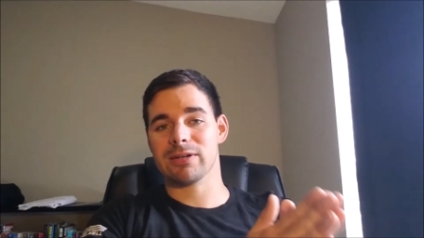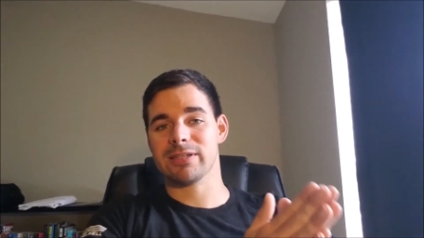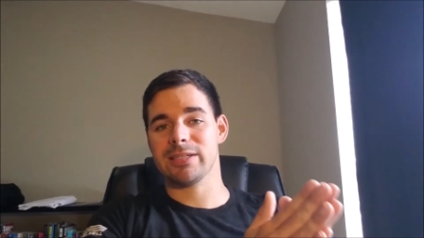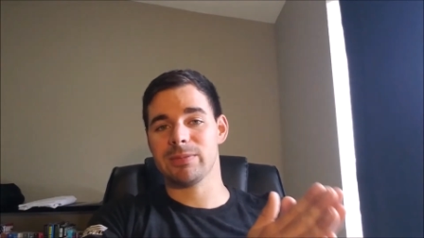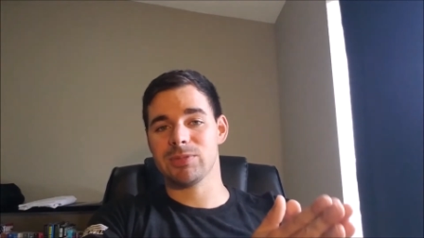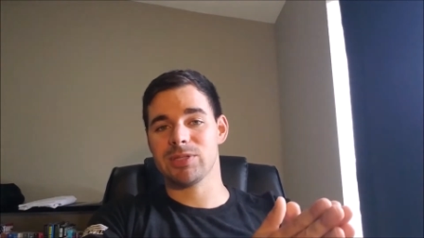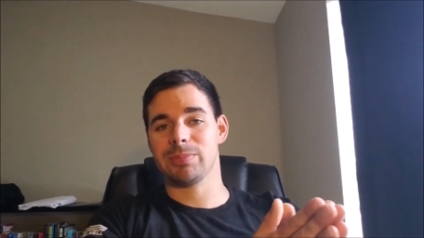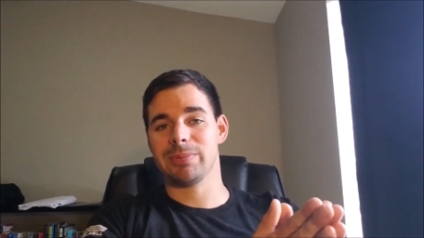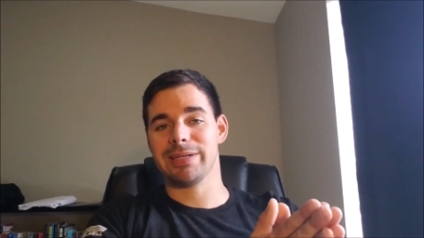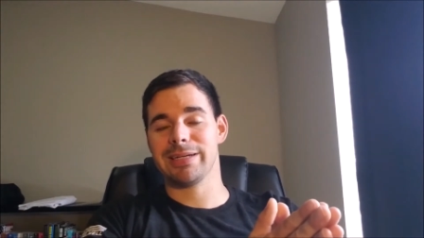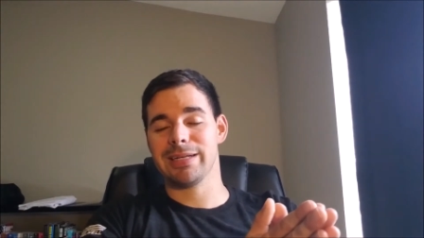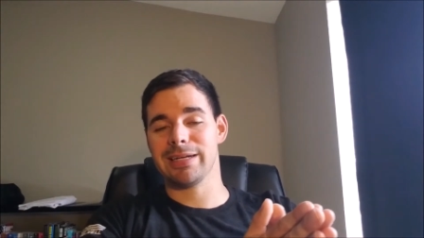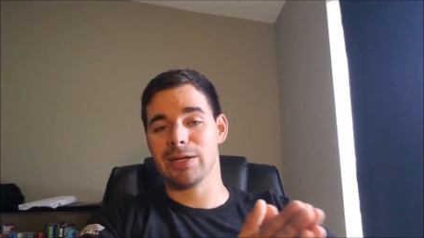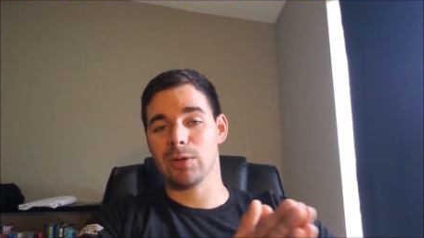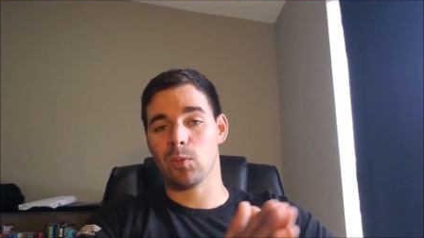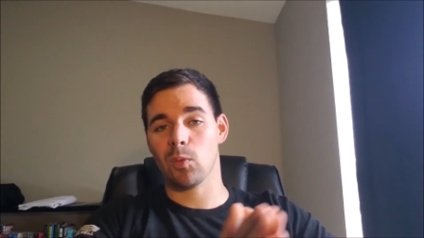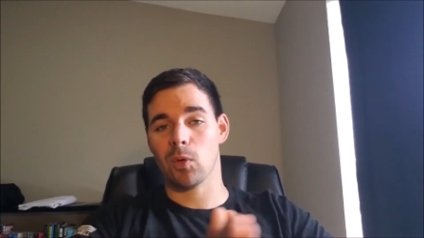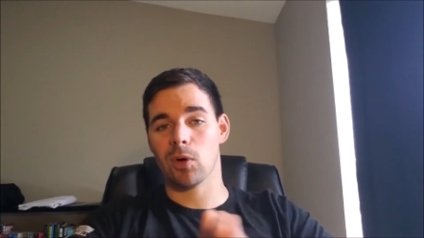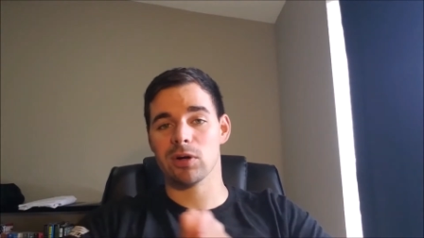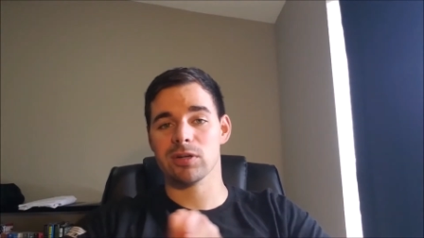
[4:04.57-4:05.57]
seems to be
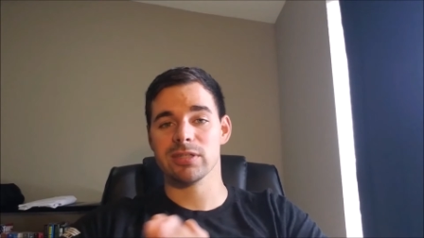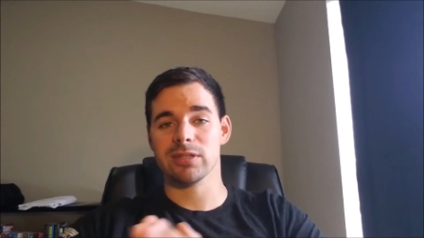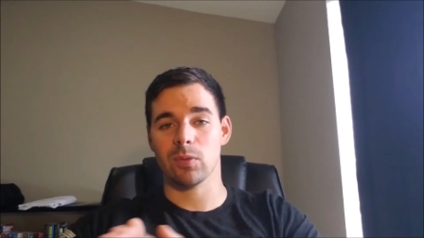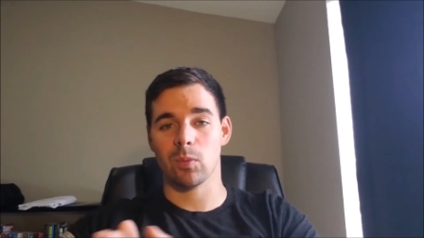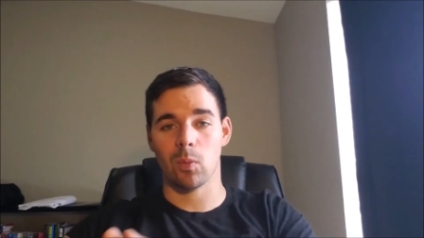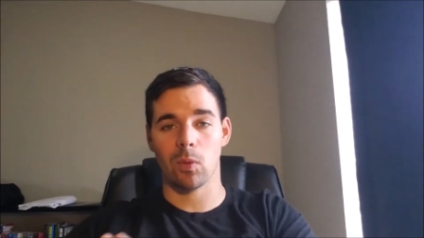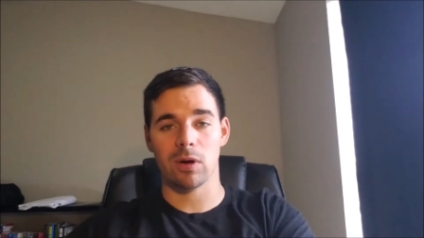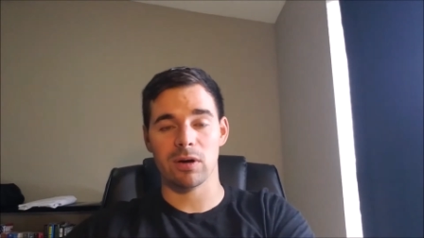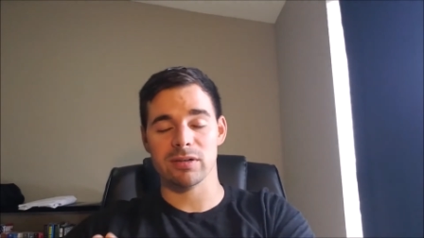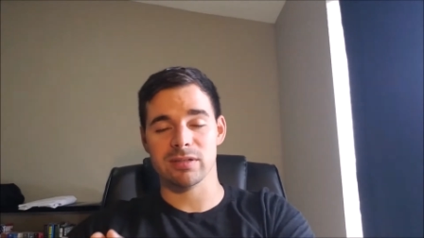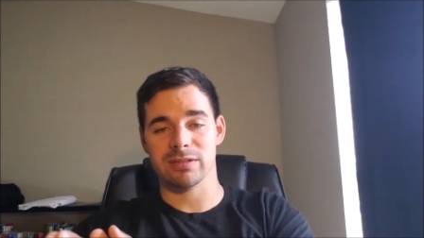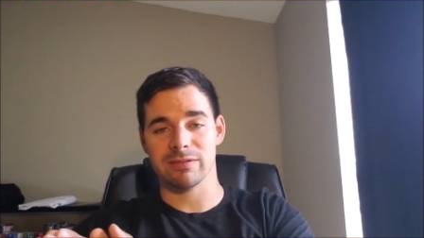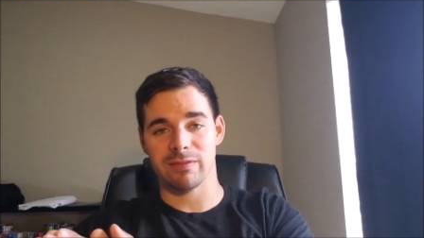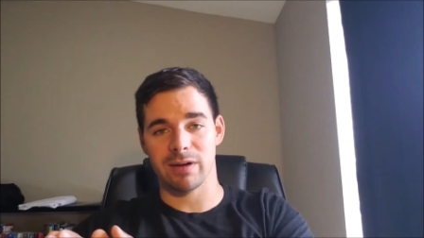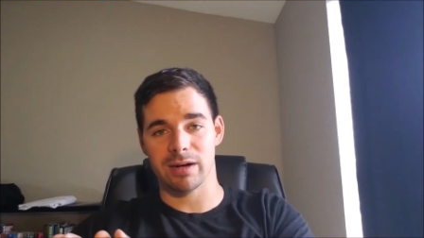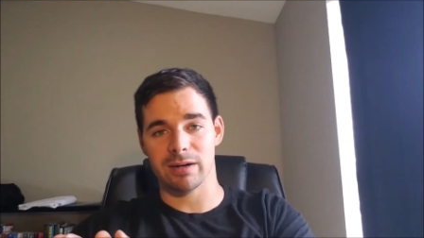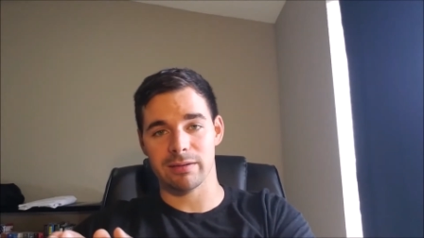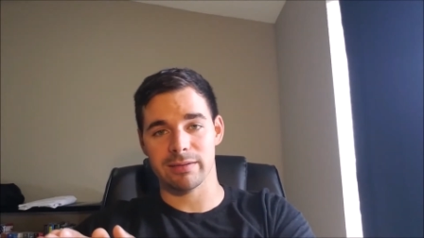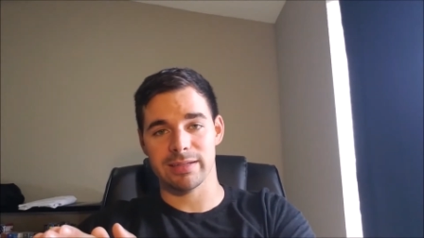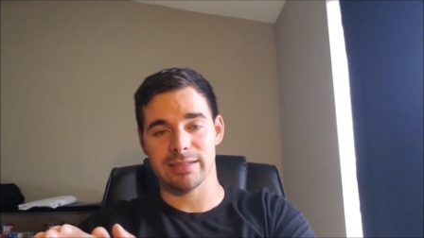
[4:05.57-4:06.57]
getting worse and worse the
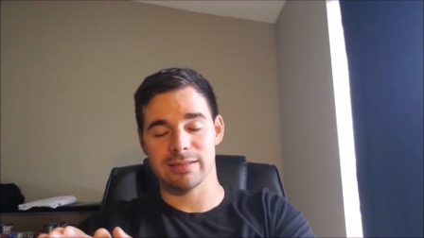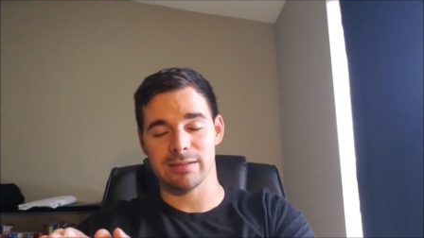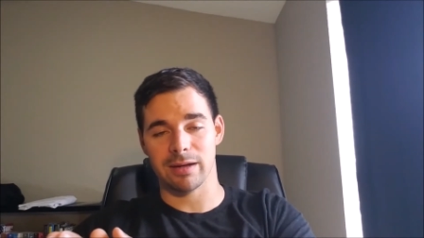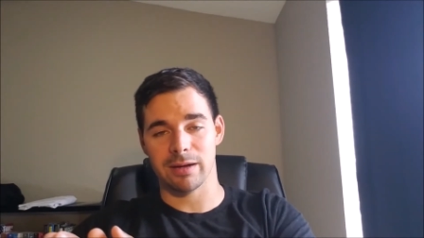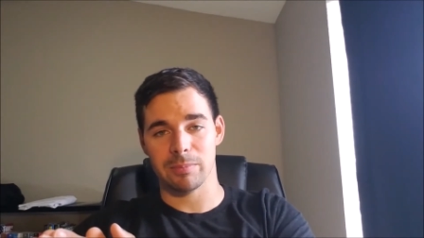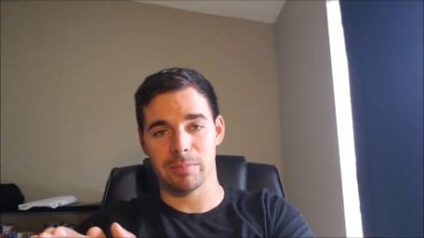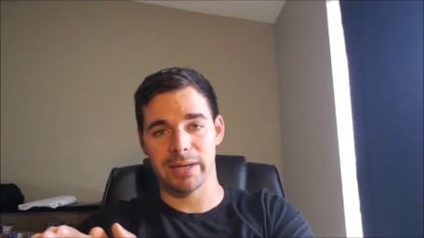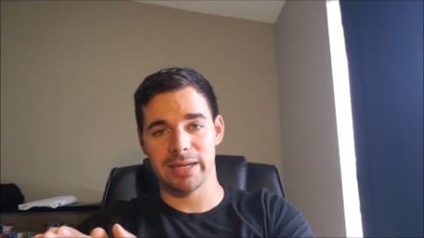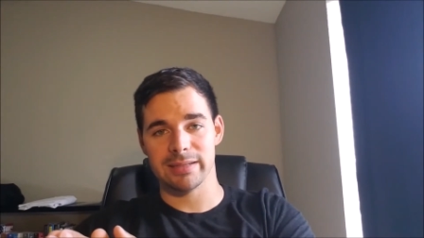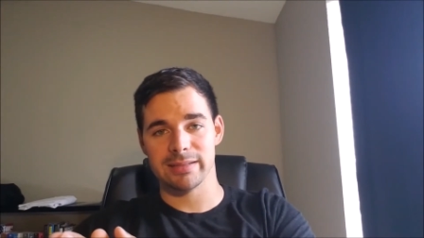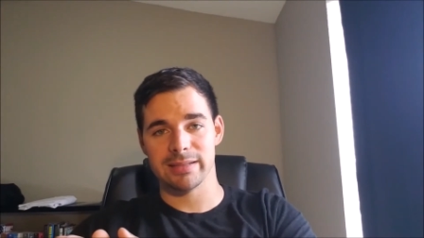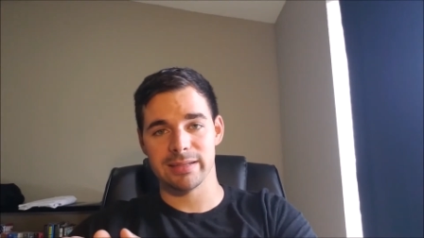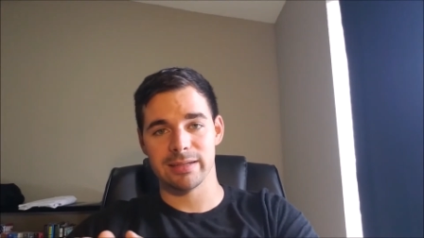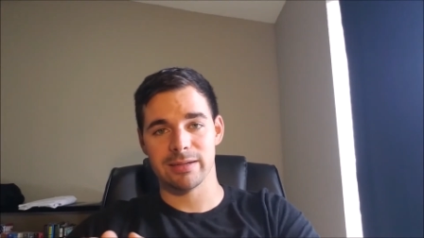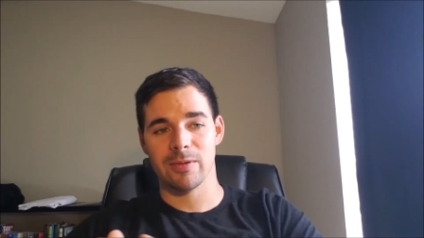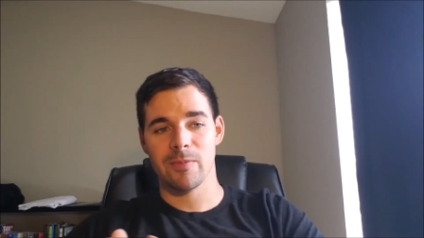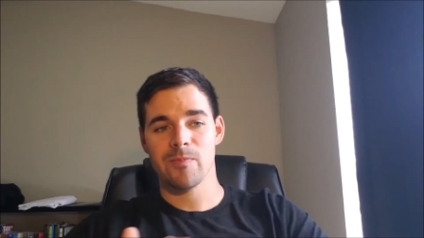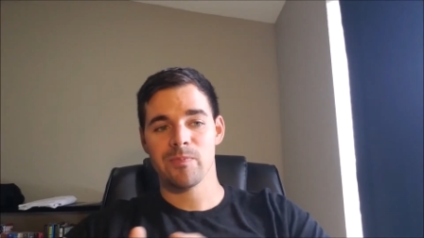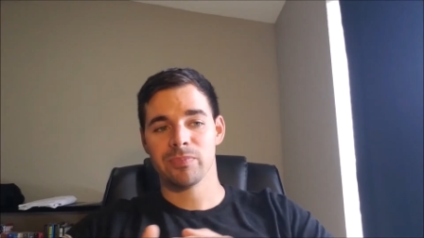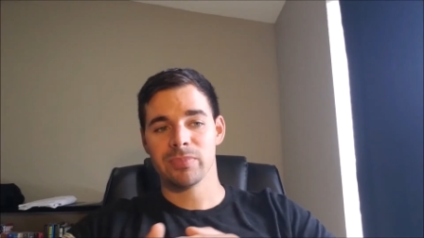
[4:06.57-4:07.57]
longer Nissan makes
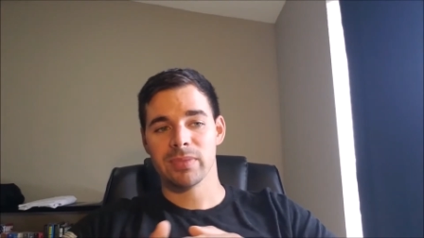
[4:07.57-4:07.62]
it,